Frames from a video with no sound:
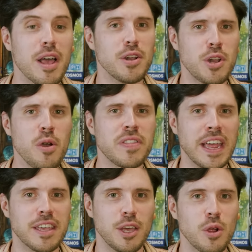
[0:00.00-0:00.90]
go, "No,
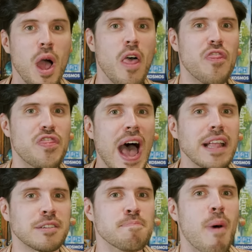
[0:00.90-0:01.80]
thank you.
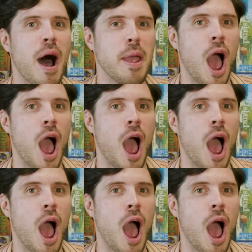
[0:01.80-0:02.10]
That's my